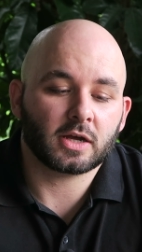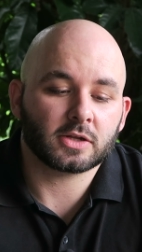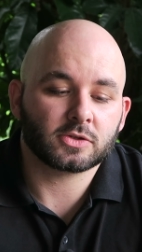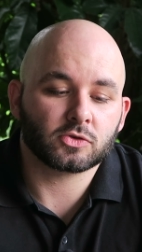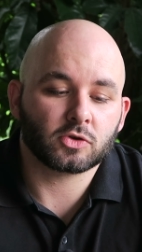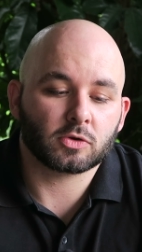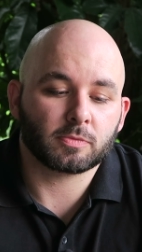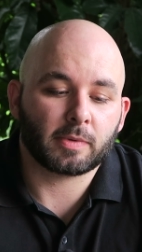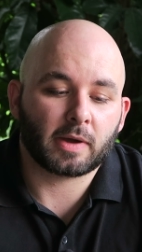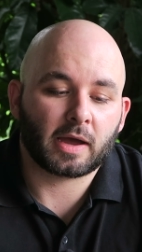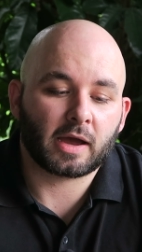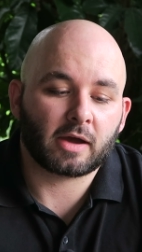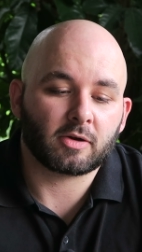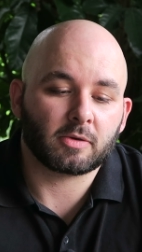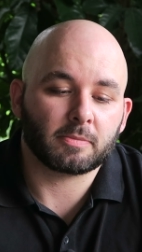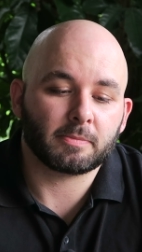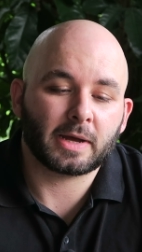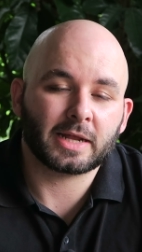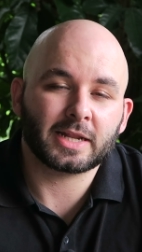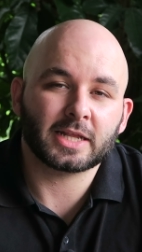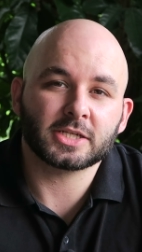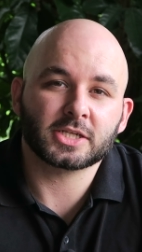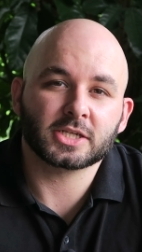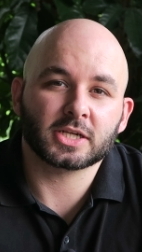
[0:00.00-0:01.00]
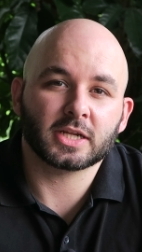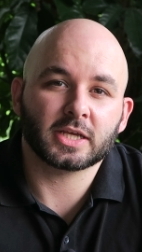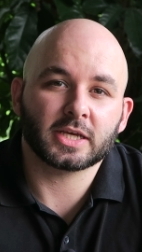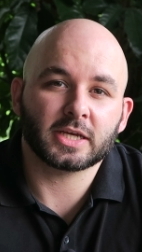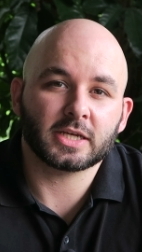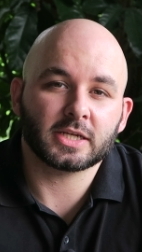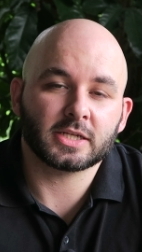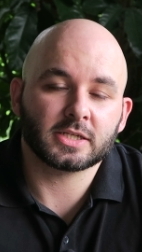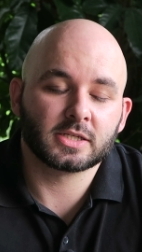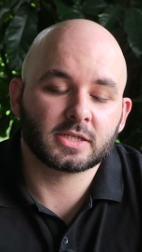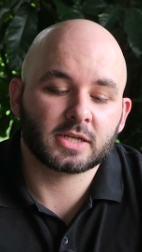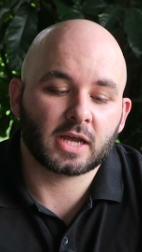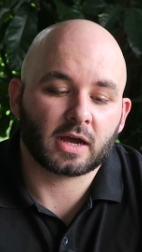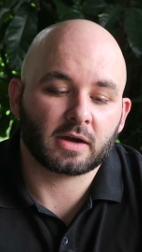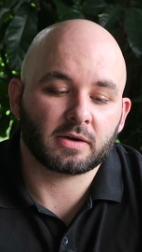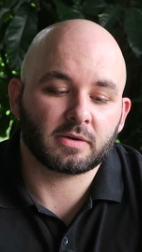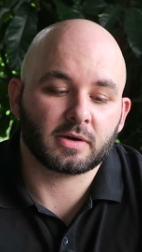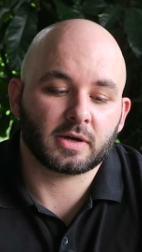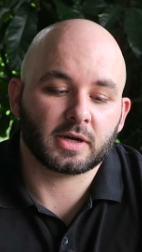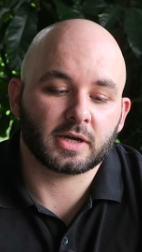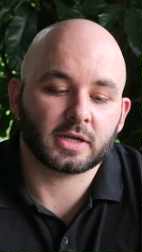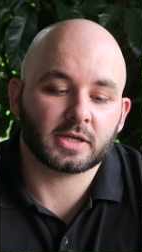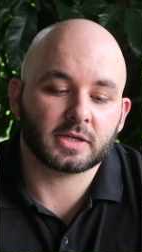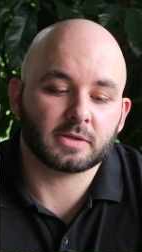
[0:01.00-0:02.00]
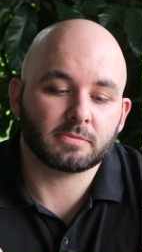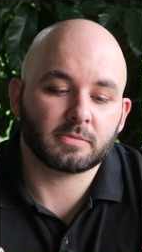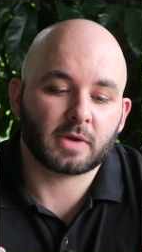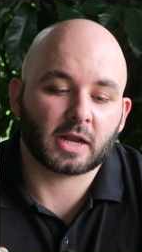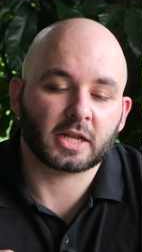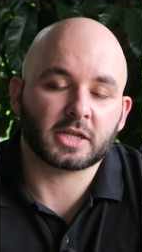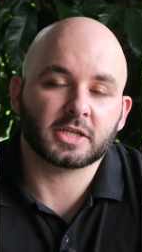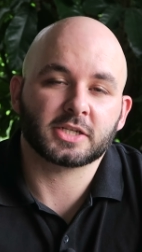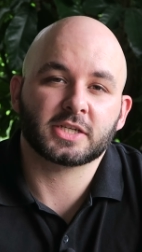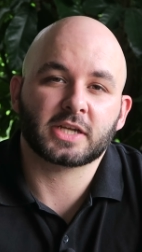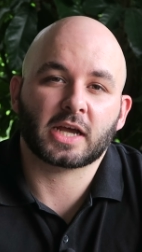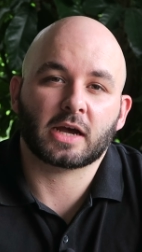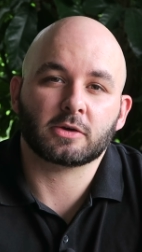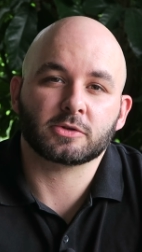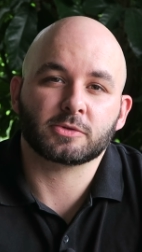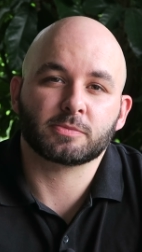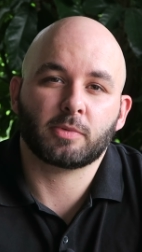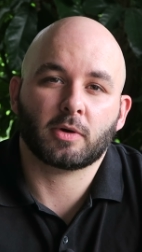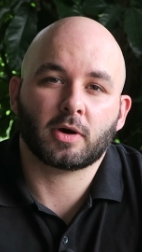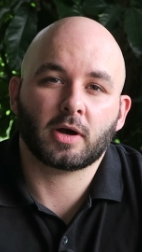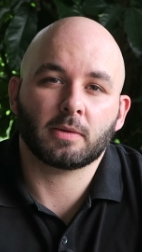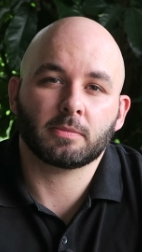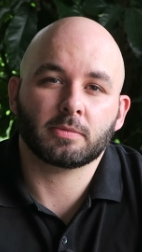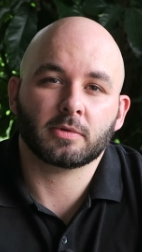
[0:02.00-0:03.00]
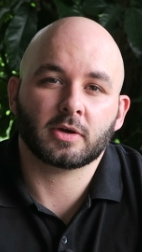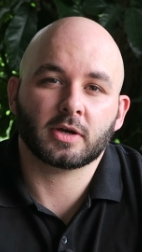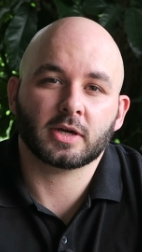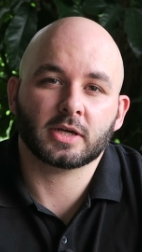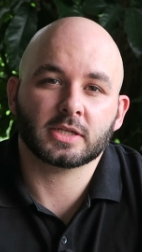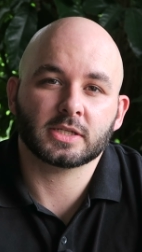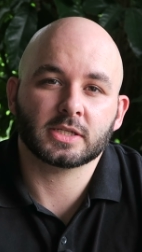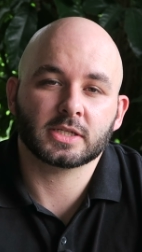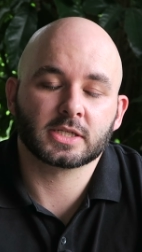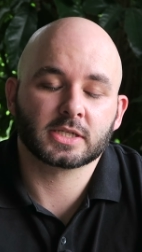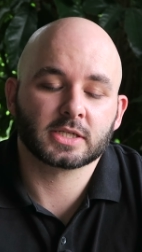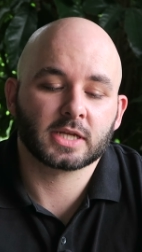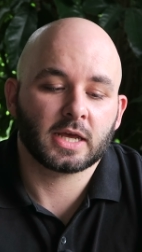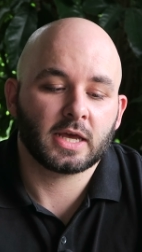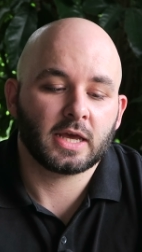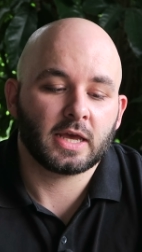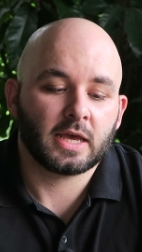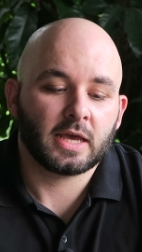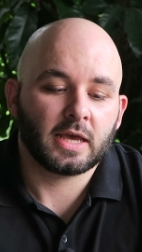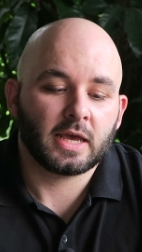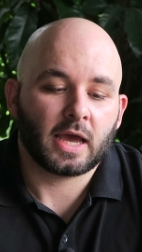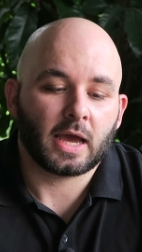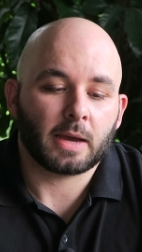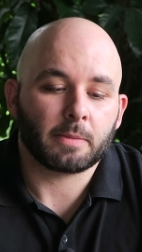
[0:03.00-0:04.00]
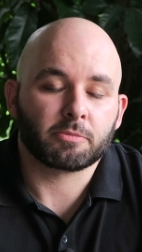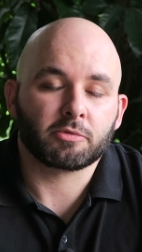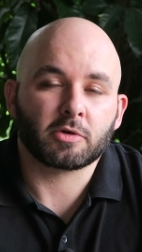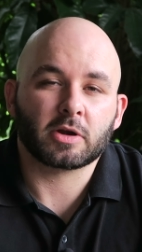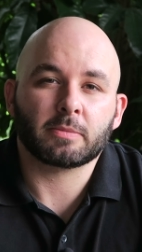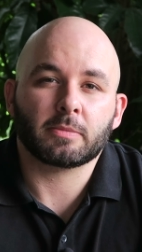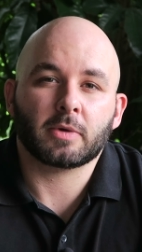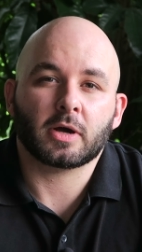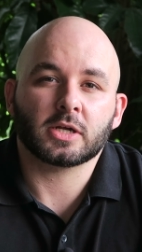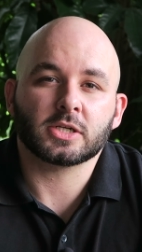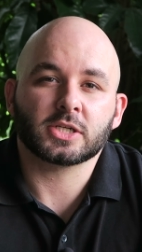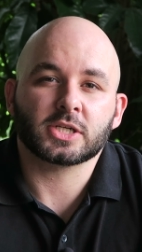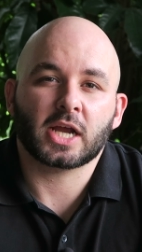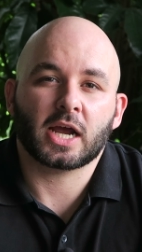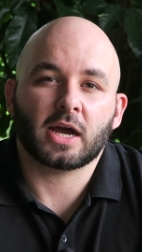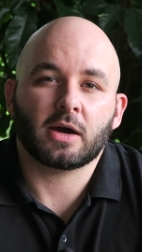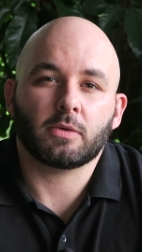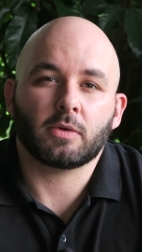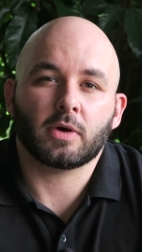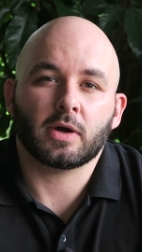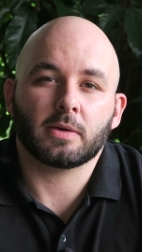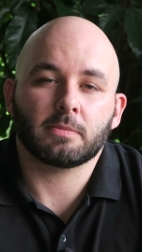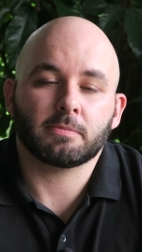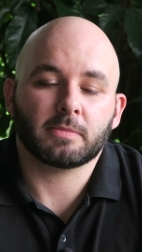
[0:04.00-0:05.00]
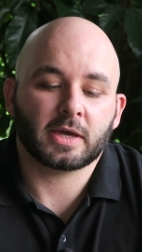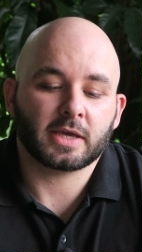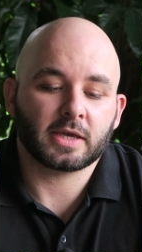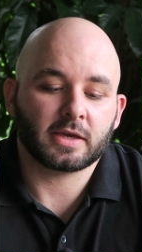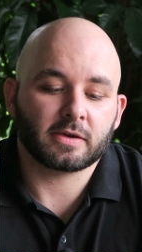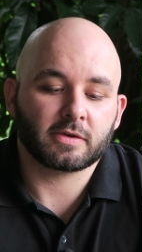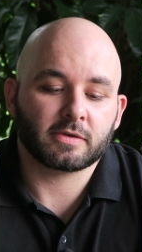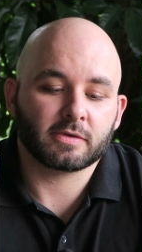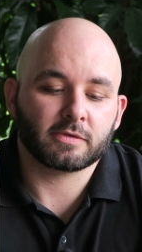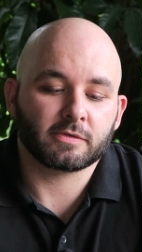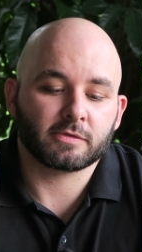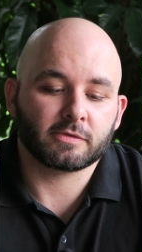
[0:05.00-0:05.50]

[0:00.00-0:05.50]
I talk about how I manage leads, how I manage sales pipelines, and pretty much how I make